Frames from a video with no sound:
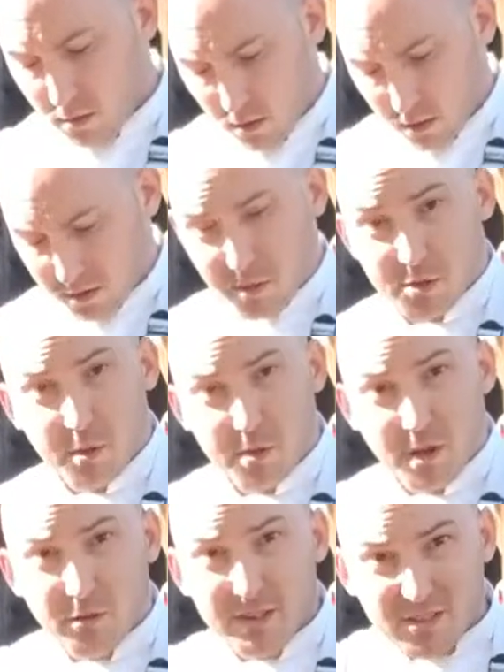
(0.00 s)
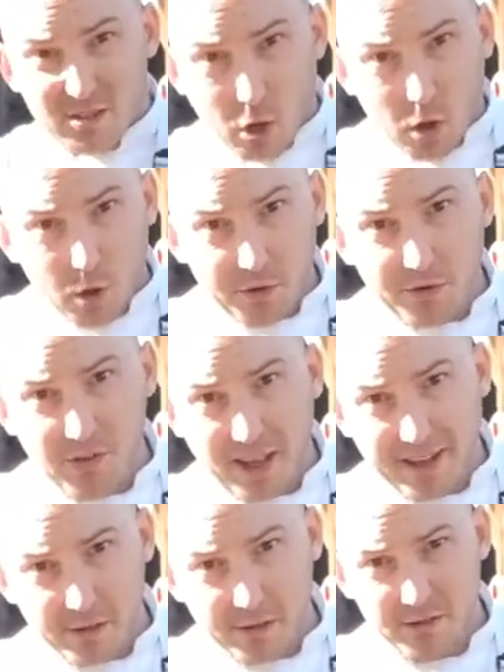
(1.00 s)
Especially when you have really tall
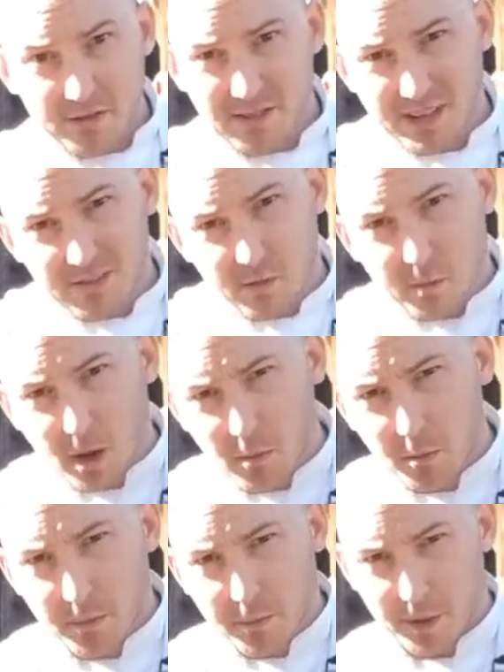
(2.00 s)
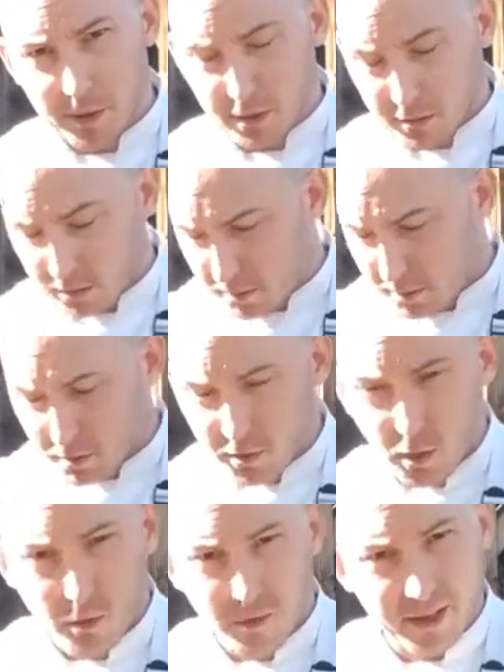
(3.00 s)
sliders, less of a problem with a burger. You can build the
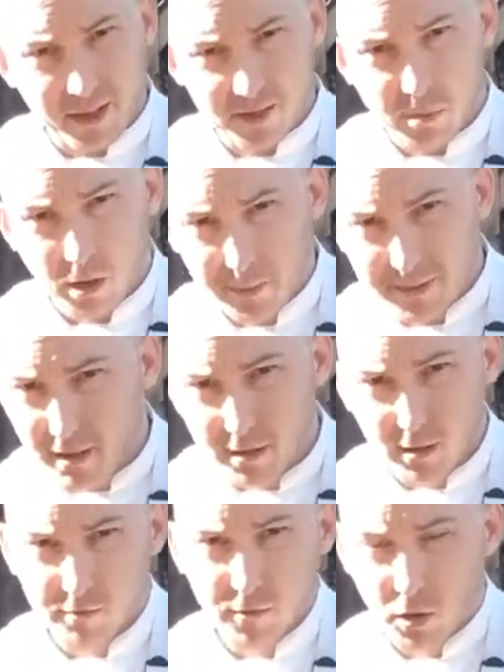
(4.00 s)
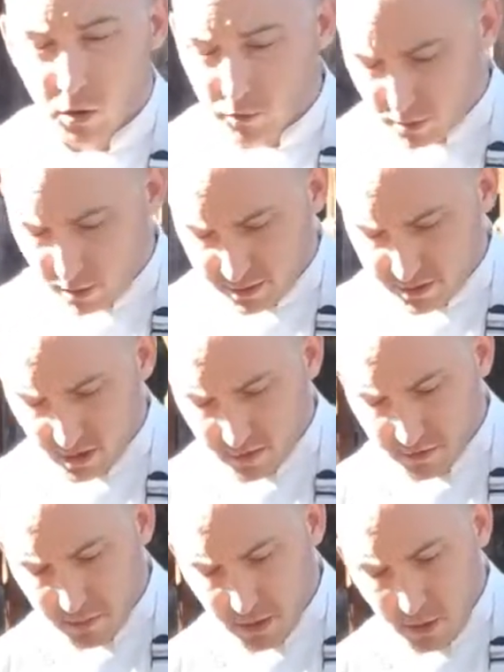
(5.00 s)
whole thing, it's probably not going to fall over on itself.
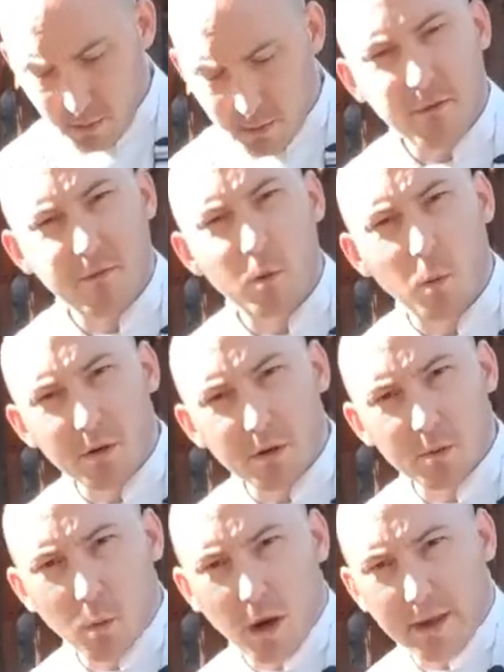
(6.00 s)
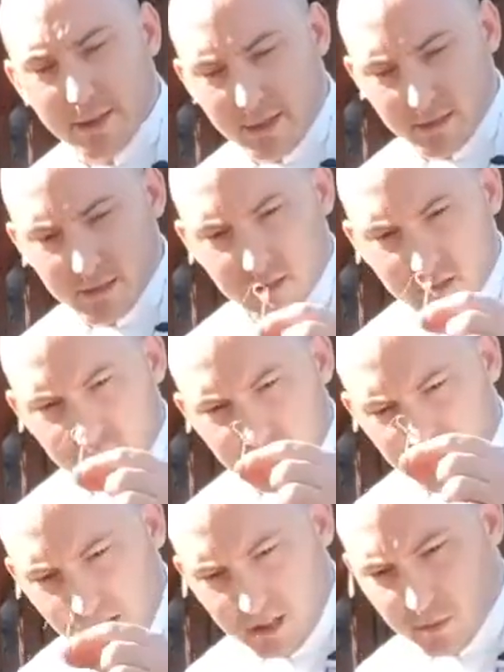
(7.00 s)
But if you ever wondered why it gets
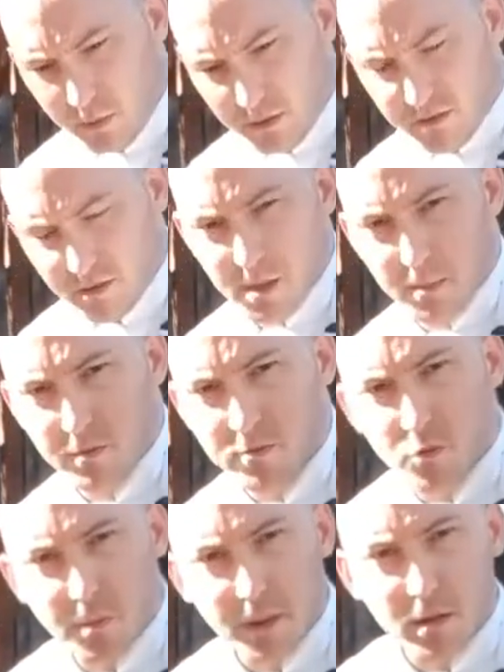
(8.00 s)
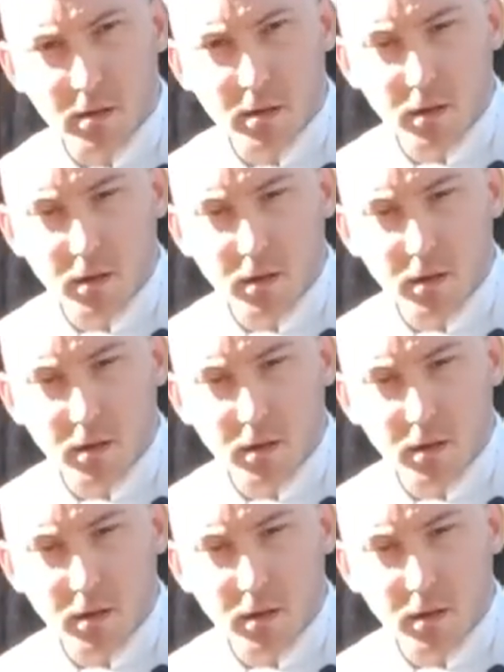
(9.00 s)
staked with some type of toothpick,